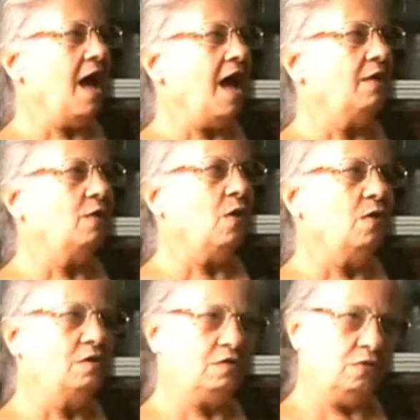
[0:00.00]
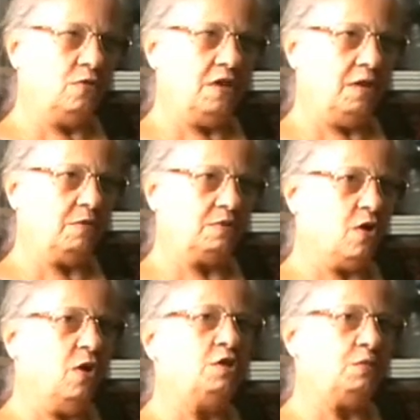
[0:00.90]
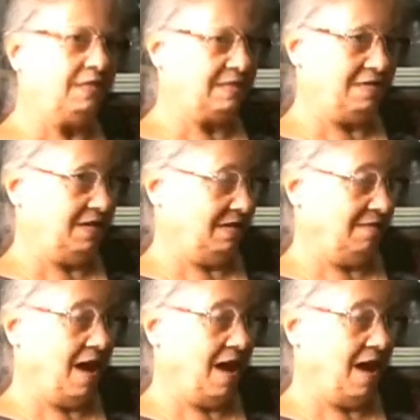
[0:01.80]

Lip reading: and also he was called Twisty.